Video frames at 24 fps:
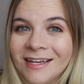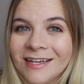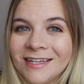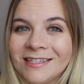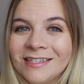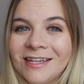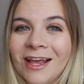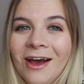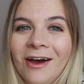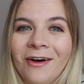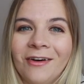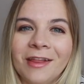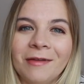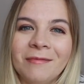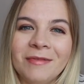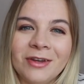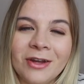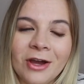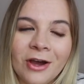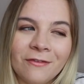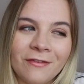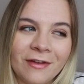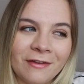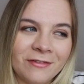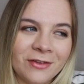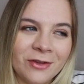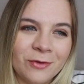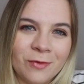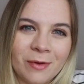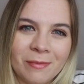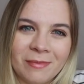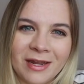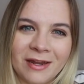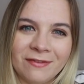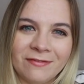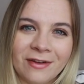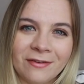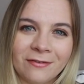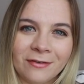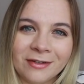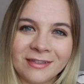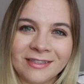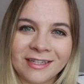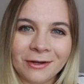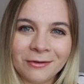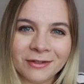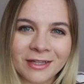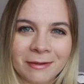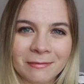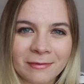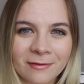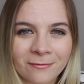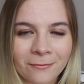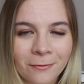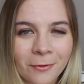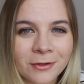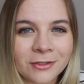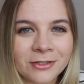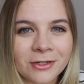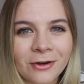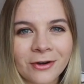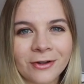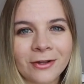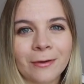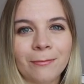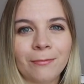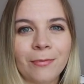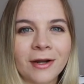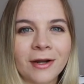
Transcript: So let me know if any of you women have ever dealt with that before during your